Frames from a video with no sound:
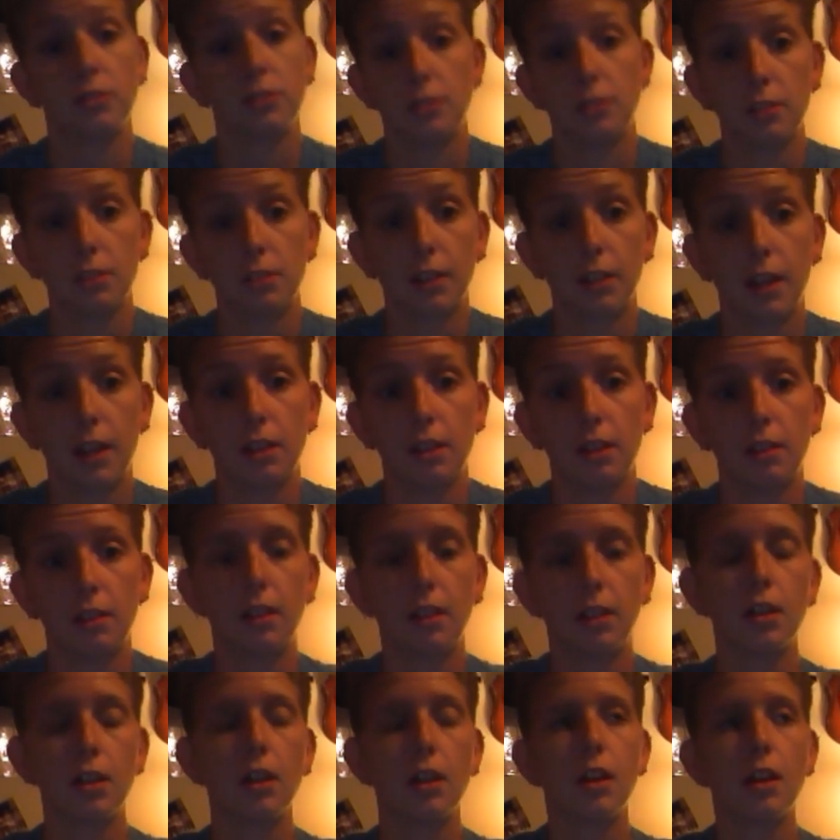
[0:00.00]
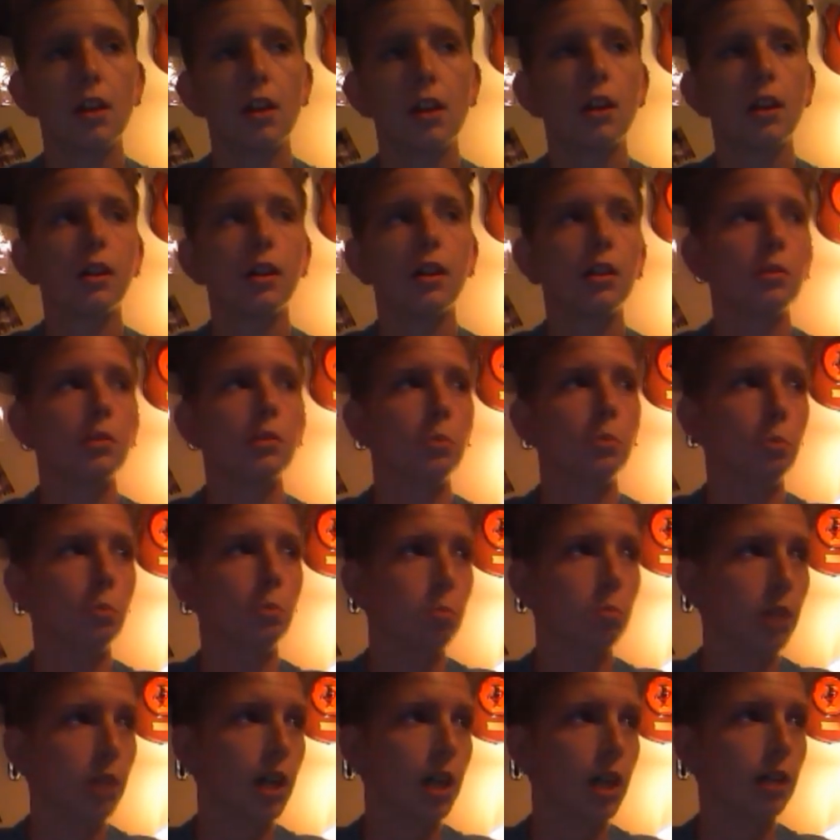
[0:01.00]
You're gay.
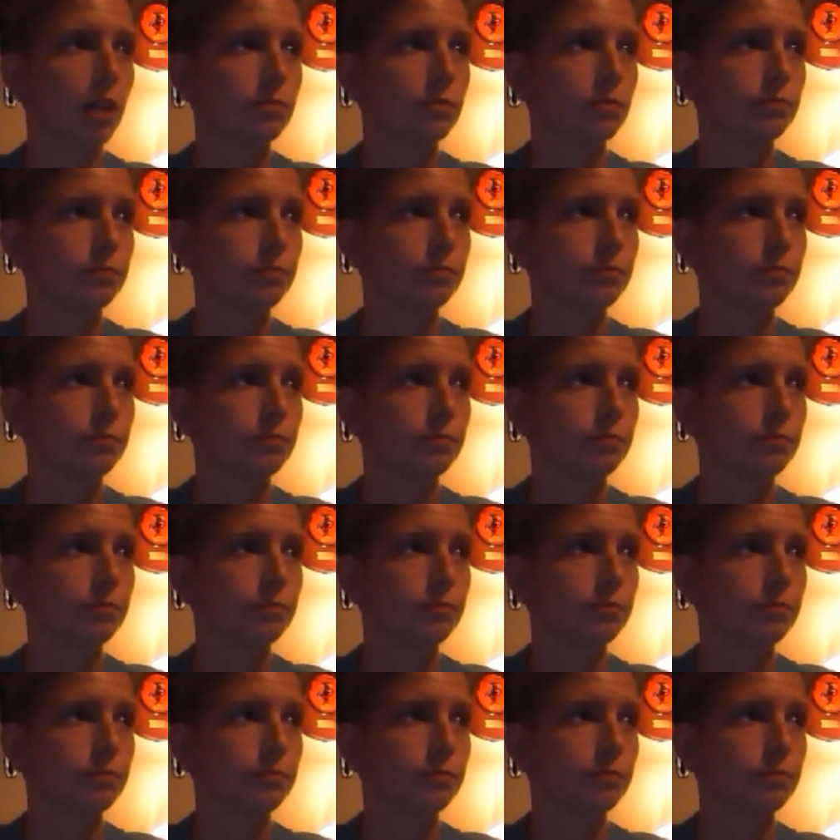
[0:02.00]
But